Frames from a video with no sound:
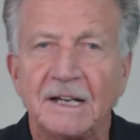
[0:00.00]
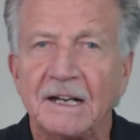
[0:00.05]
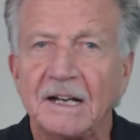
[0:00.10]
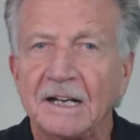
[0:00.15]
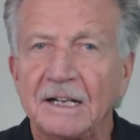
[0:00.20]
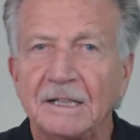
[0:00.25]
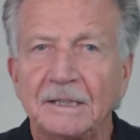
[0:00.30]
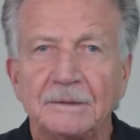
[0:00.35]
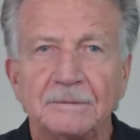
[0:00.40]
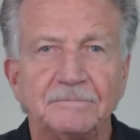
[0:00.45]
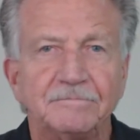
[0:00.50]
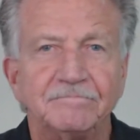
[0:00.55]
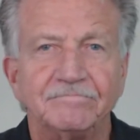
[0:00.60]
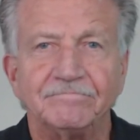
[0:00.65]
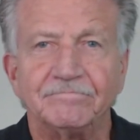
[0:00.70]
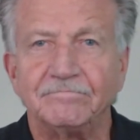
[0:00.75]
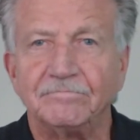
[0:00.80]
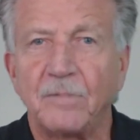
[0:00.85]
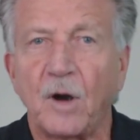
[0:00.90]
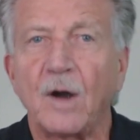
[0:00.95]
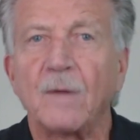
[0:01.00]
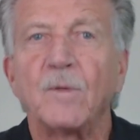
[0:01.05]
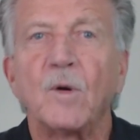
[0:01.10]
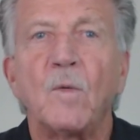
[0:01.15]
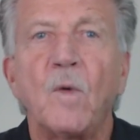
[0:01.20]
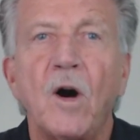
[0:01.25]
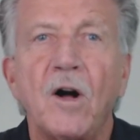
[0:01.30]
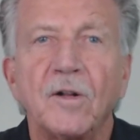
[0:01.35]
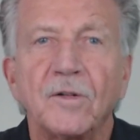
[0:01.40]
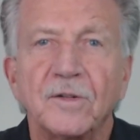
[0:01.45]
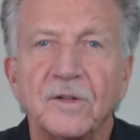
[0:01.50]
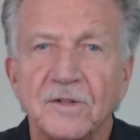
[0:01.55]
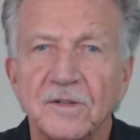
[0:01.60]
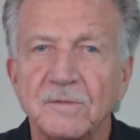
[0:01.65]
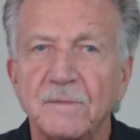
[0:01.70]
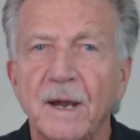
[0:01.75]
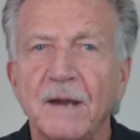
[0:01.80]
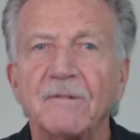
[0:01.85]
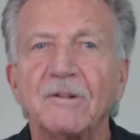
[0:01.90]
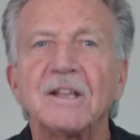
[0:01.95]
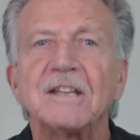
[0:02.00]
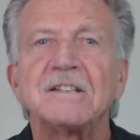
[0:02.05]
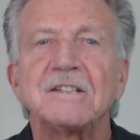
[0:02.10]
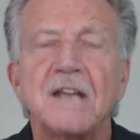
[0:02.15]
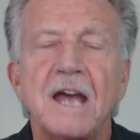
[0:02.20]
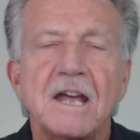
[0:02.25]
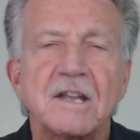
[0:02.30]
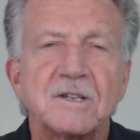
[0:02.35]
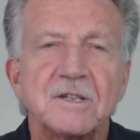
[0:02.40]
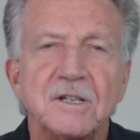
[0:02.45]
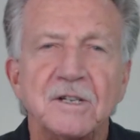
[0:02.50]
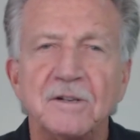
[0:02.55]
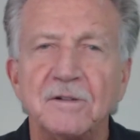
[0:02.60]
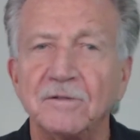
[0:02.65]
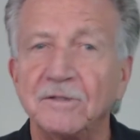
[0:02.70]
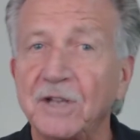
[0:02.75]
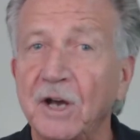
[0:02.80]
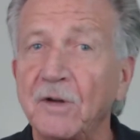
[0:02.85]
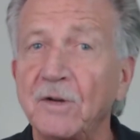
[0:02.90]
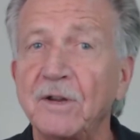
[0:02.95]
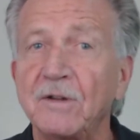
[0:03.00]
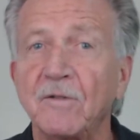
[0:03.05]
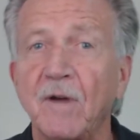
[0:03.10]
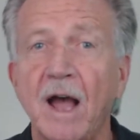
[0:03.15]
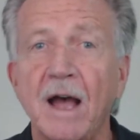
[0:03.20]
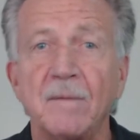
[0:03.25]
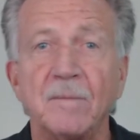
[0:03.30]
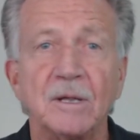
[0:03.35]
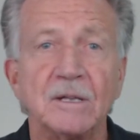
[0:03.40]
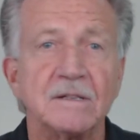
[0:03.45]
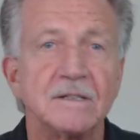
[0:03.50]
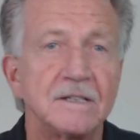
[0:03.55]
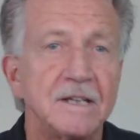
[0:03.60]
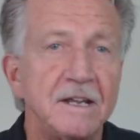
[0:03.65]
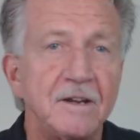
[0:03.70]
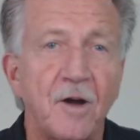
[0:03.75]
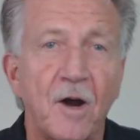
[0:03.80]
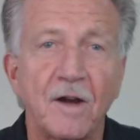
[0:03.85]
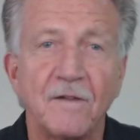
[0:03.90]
uh, Barbara Walters, Beverly Sassoon, Tony Robbins, T.